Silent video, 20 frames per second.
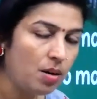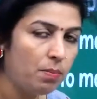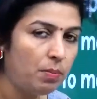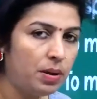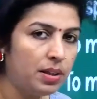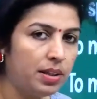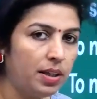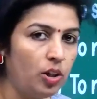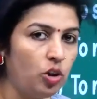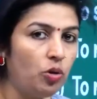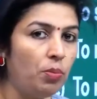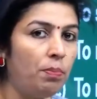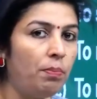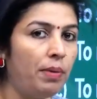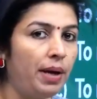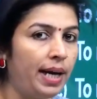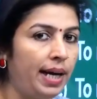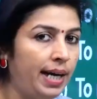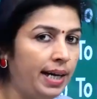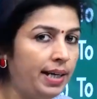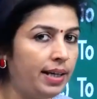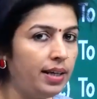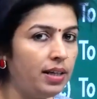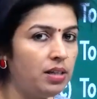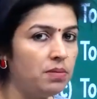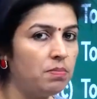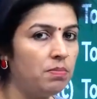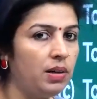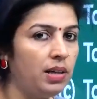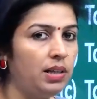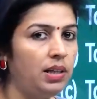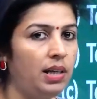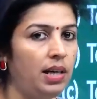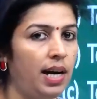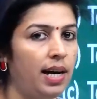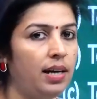but then you made it muddy,